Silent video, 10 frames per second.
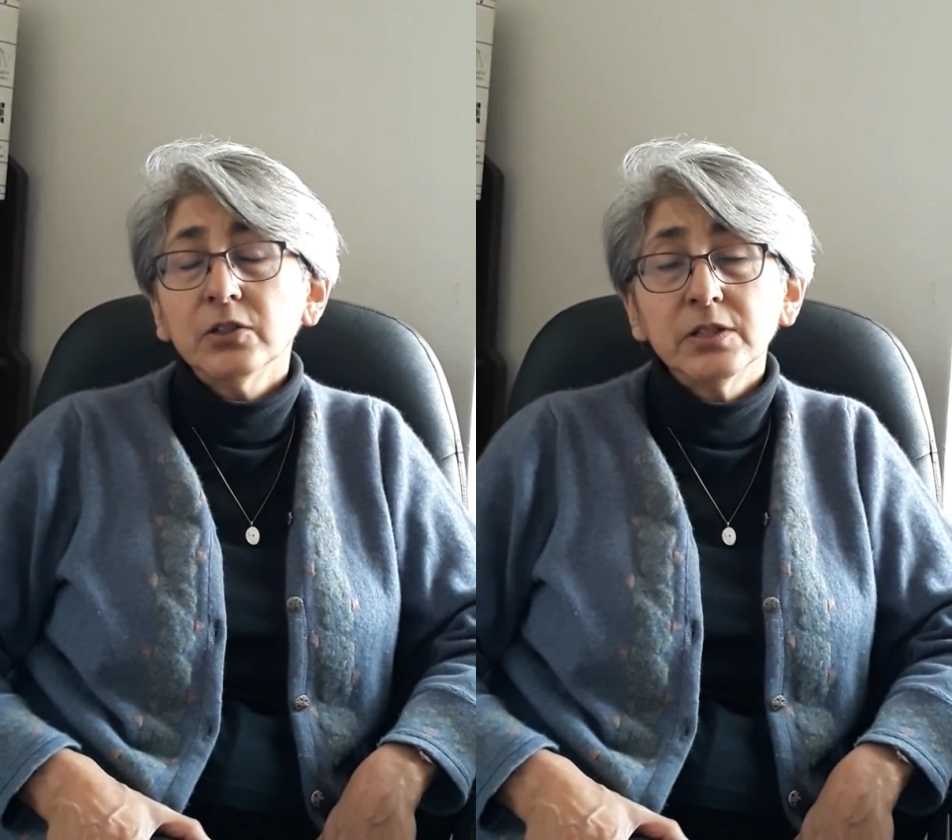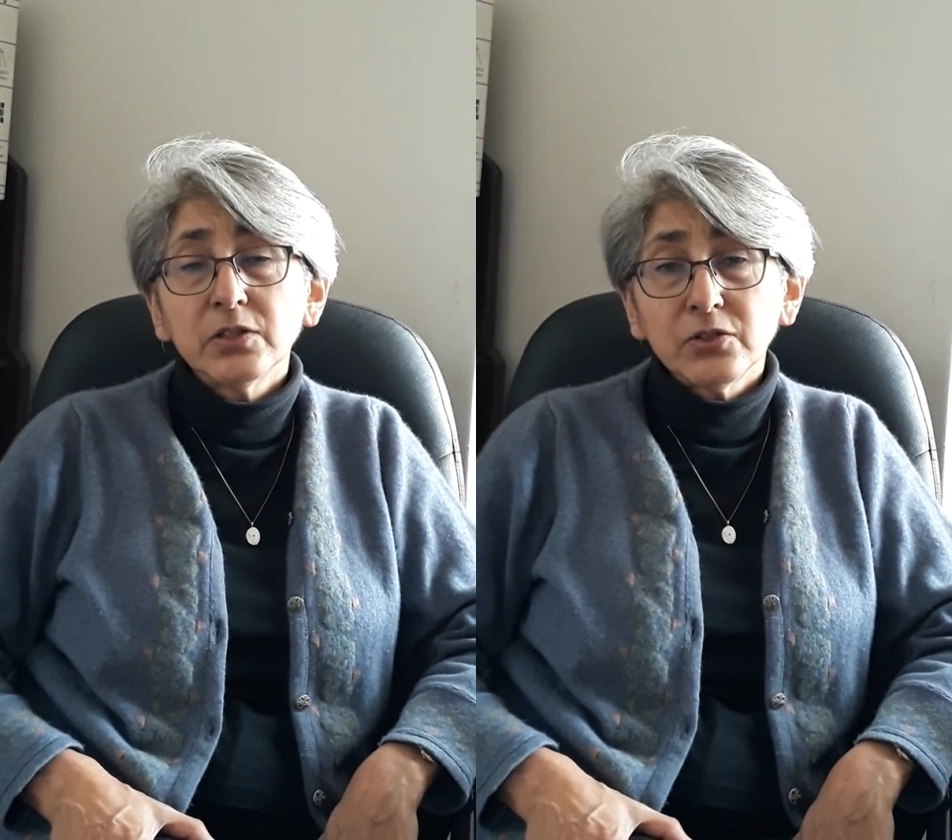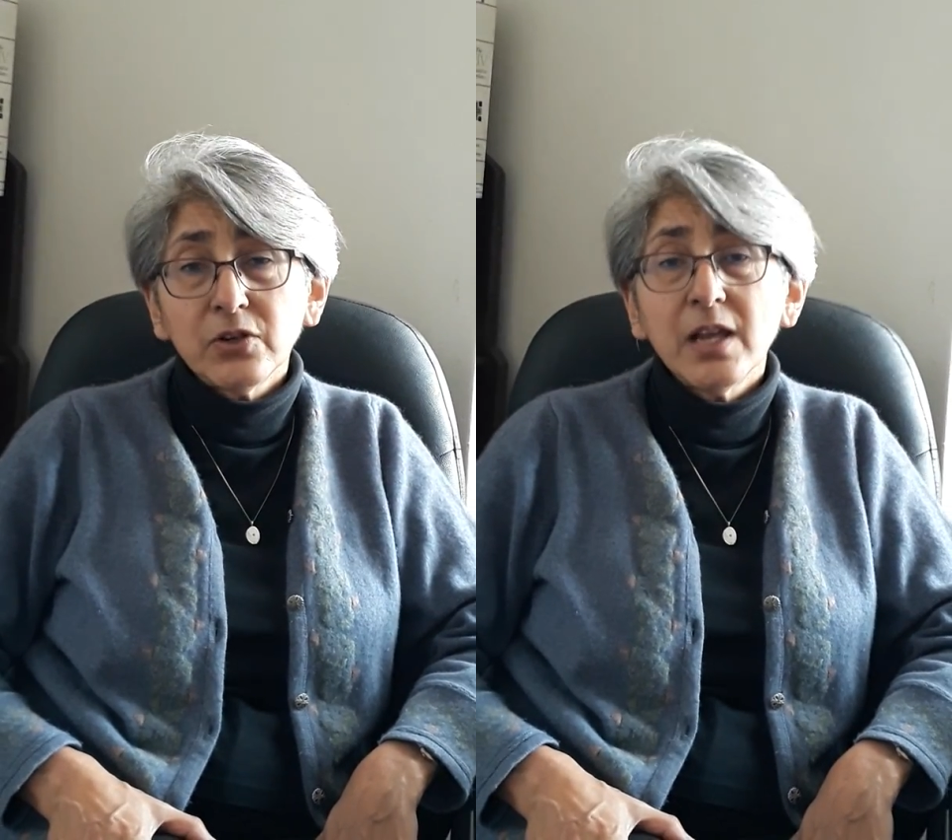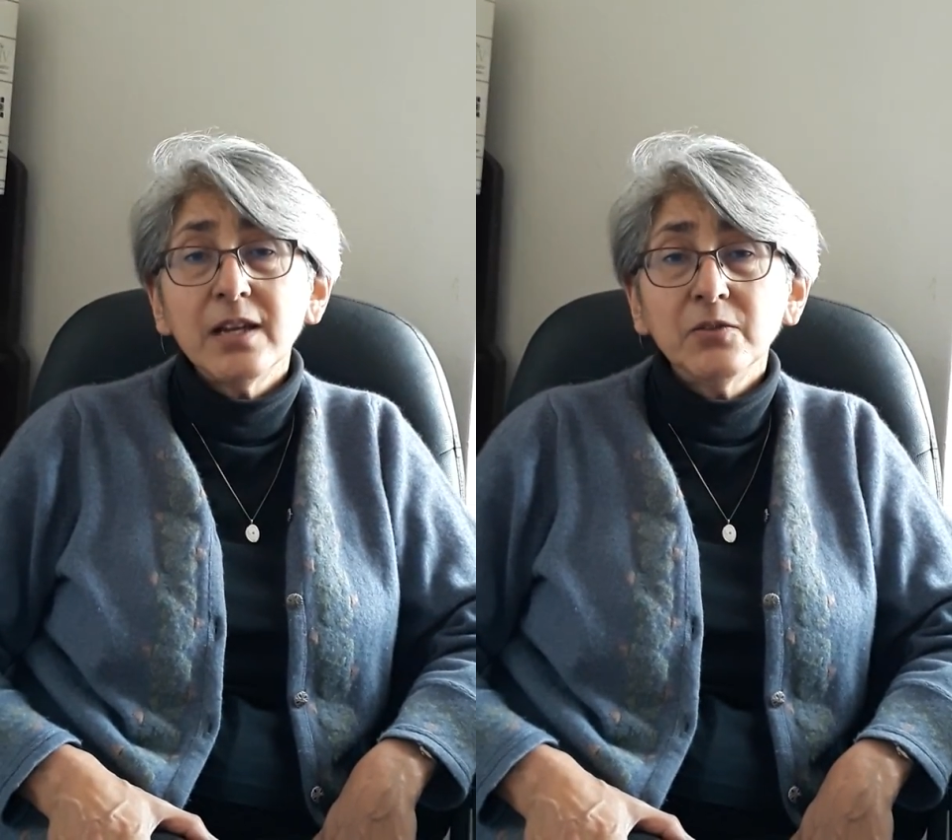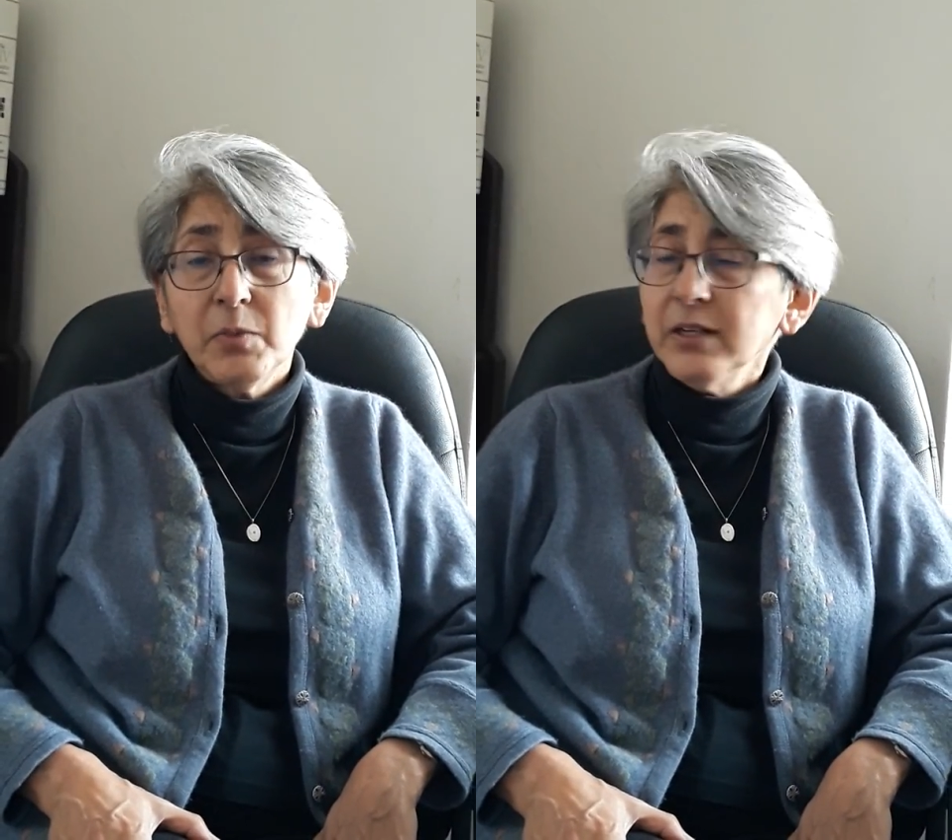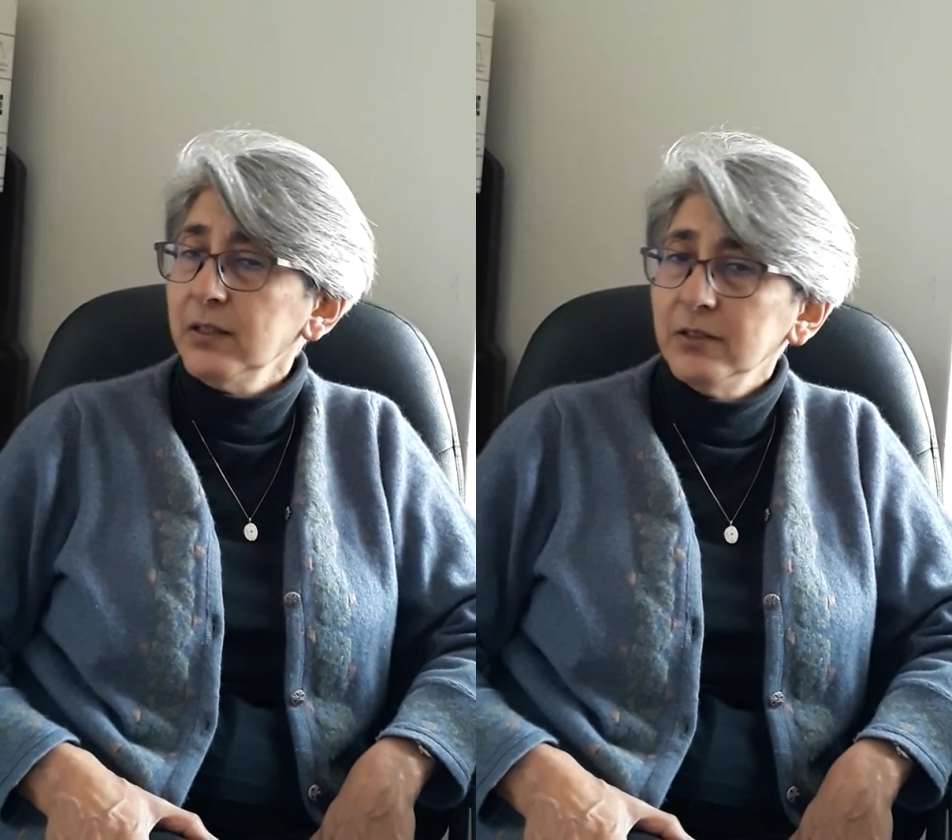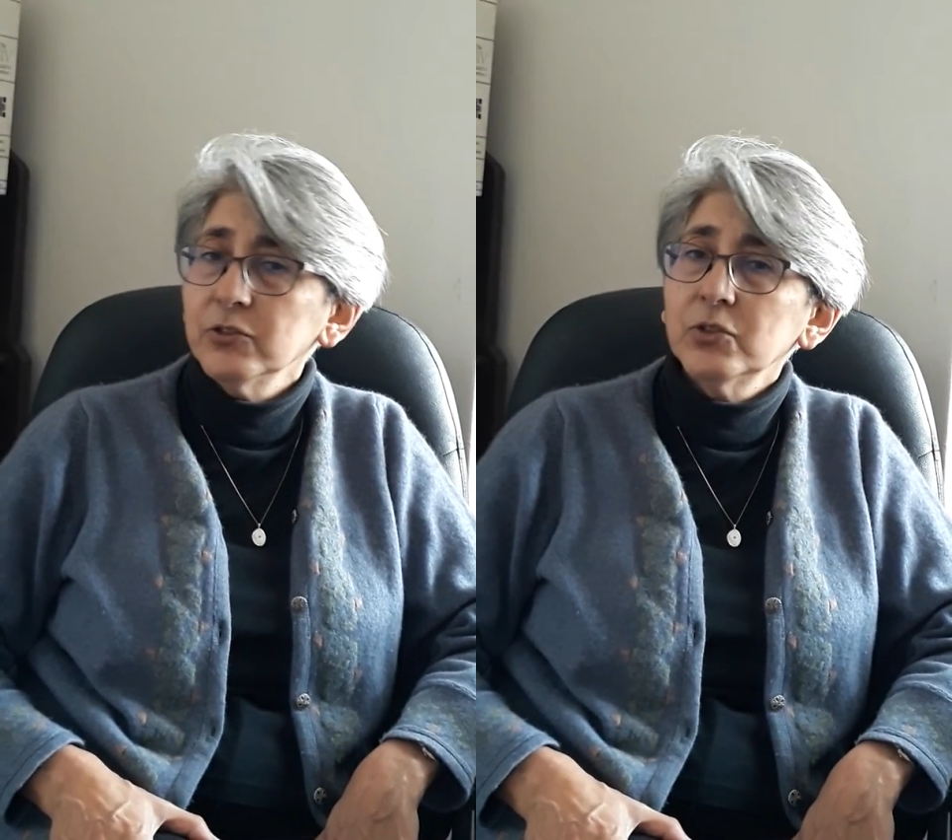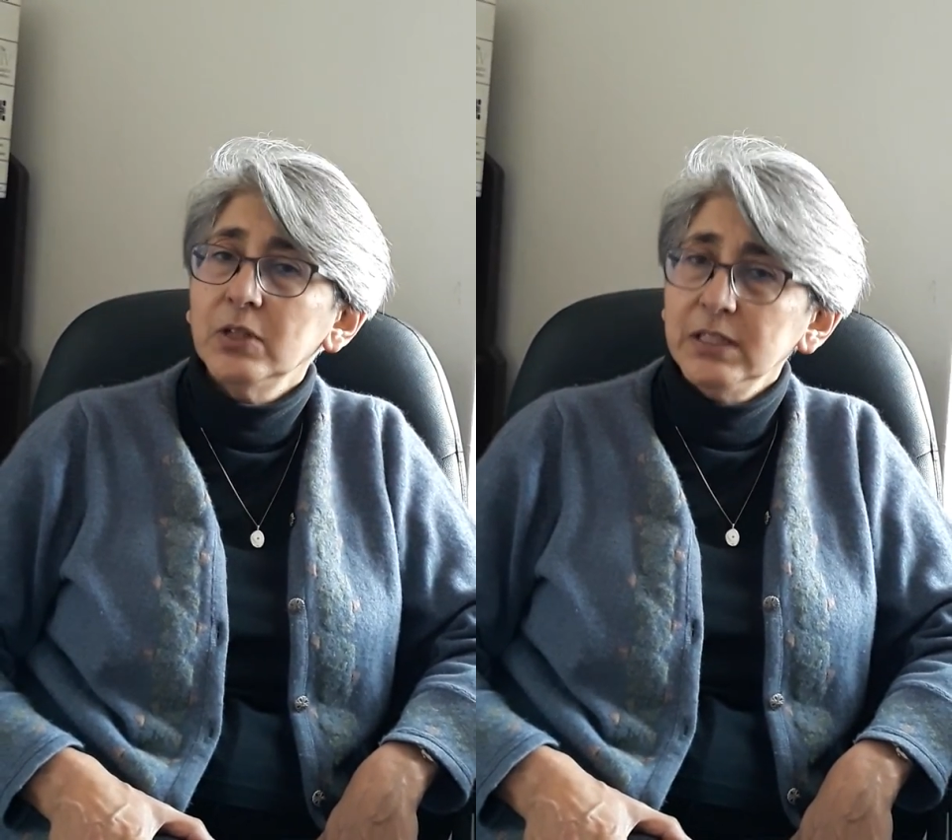constrained by
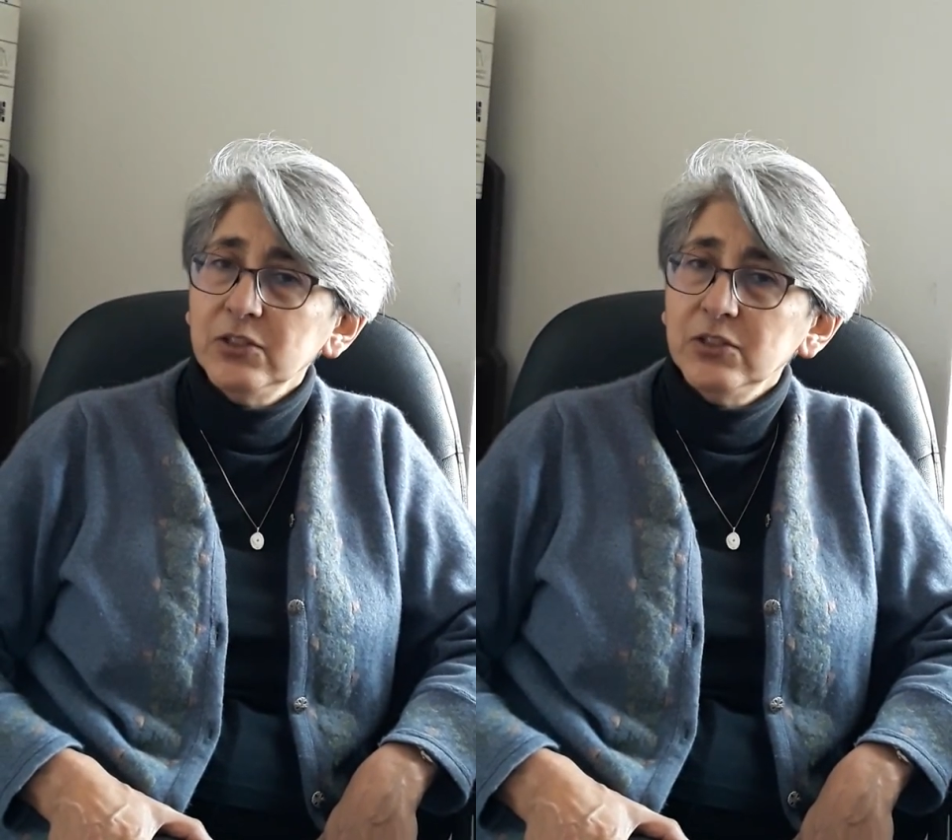cultural